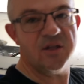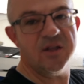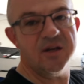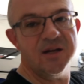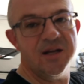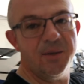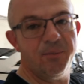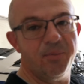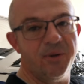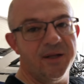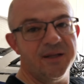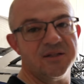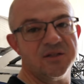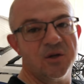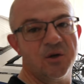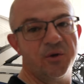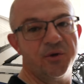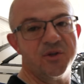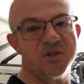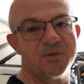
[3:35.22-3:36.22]
the nut place
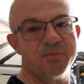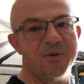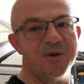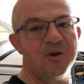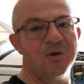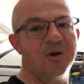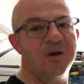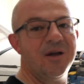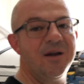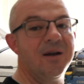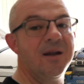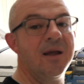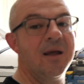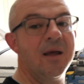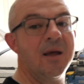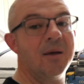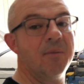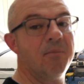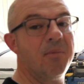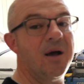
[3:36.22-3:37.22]
to hold the spinner on,
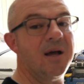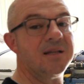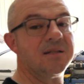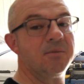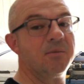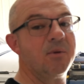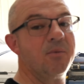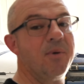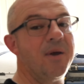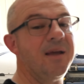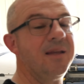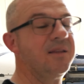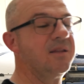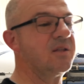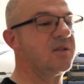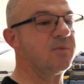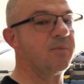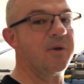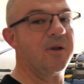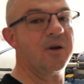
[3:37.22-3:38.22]
possibly paint
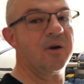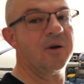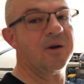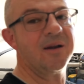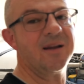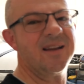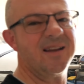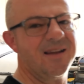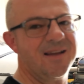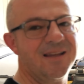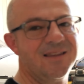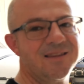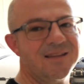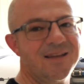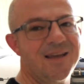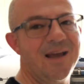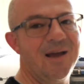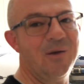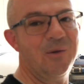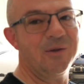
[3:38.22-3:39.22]
the spinner, get the
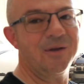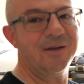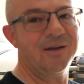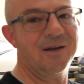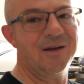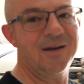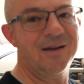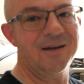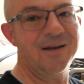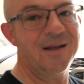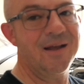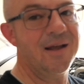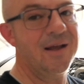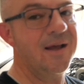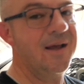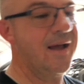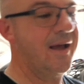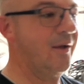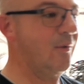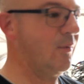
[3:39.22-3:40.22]
cowling on,
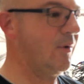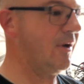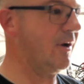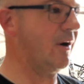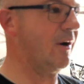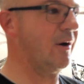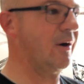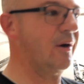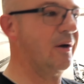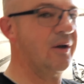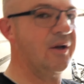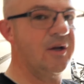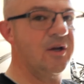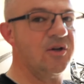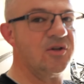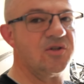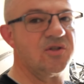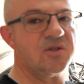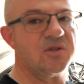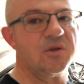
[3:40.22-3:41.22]
and we are
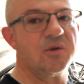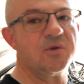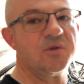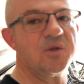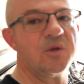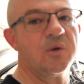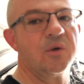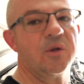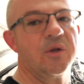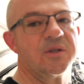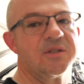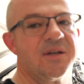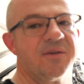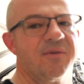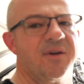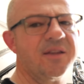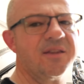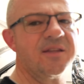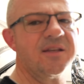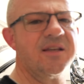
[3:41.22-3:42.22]
so close.
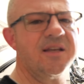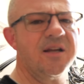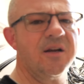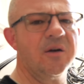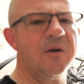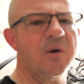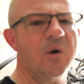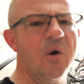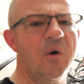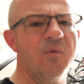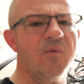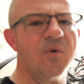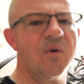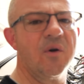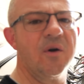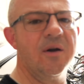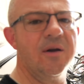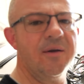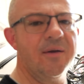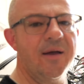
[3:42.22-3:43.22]
I've got the gear
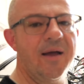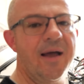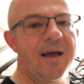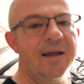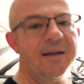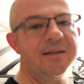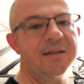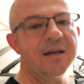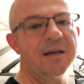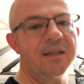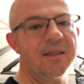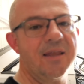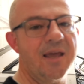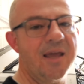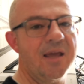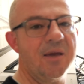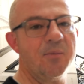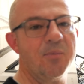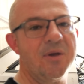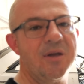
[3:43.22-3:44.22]
over at the
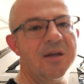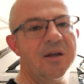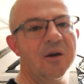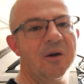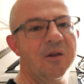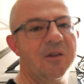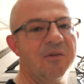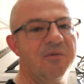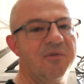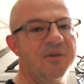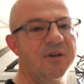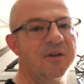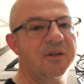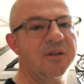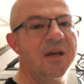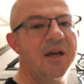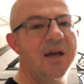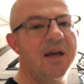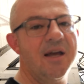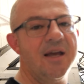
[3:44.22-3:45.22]
A&P here on the field.
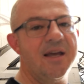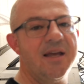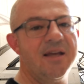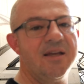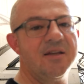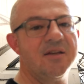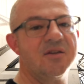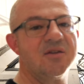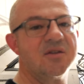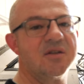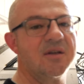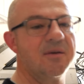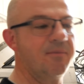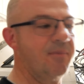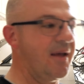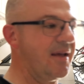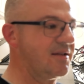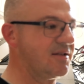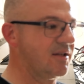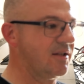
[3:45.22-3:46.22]
He's
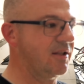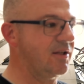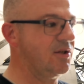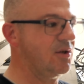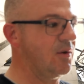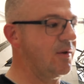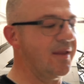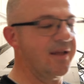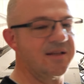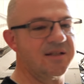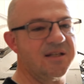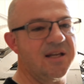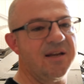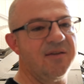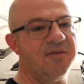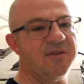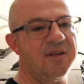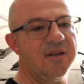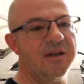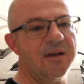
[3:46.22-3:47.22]
basically doing that
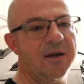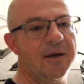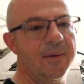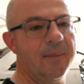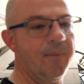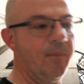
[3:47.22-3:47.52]
safety,